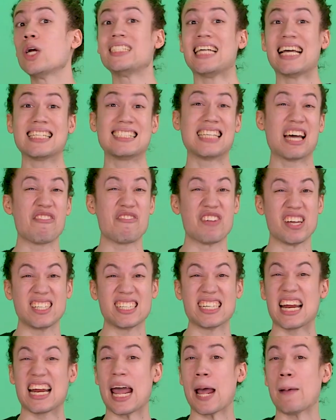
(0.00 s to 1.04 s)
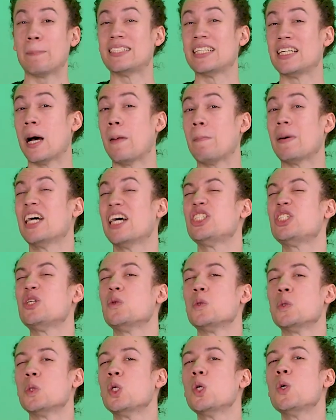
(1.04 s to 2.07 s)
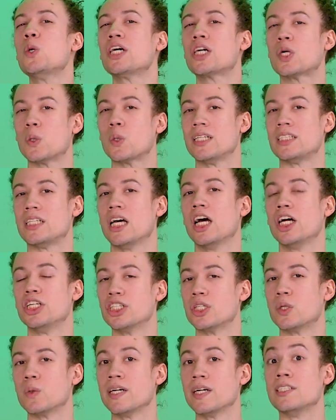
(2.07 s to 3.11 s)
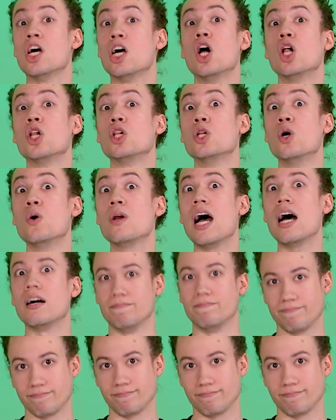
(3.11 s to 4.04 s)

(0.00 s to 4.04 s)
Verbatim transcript: takes that feeling and amps it up to ludicrous degrees. Luda!